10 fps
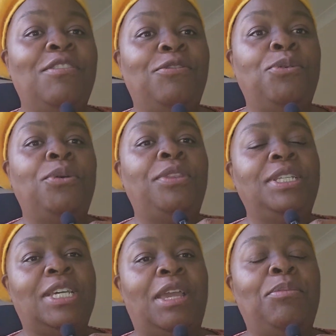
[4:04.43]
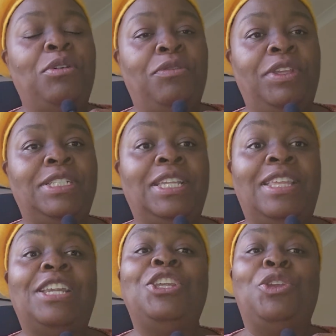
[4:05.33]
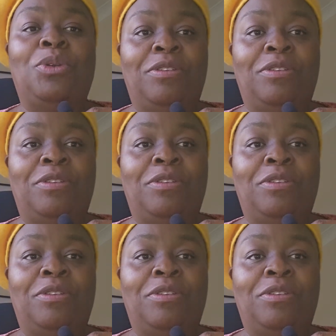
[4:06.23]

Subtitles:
for the type of visa that you